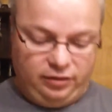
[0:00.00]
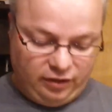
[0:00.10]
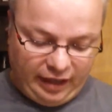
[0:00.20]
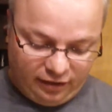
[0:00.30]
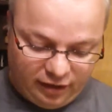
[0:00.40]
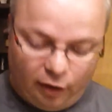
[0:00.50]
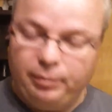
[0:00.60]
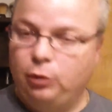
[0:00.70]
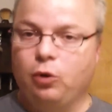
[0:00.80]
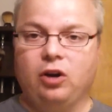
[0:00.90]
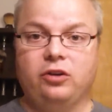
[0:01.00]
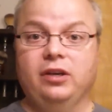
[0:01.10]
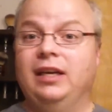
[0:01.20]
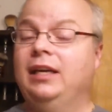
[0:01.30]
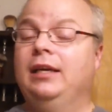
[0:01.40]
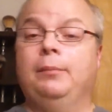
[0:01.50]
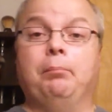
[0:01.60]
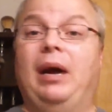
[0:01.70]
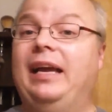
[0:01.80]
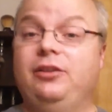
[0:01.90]
So that soapy water
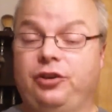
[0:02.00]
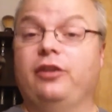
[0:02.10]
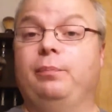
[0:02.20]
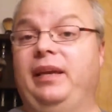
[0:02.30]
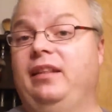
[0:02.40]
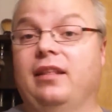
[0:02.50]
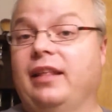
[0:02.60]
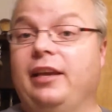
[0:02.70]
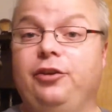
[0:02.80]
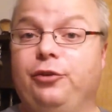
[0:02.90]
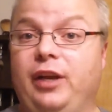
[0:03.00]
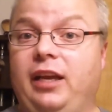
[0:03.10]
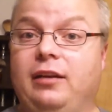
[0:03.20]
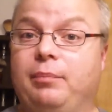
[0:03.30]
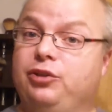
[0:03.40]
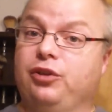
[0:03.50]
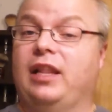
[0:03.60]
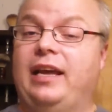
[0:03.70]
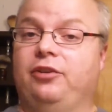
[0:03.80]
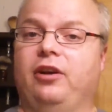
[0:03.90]
might just be the thing you need to put your
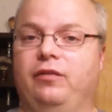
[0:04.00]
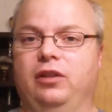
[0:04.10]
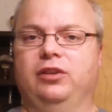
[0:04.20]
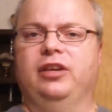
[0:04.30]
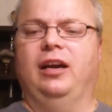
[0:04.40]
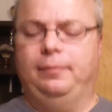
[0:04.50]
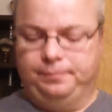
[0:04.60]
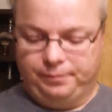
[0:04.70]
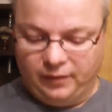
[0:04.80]
lather over the top.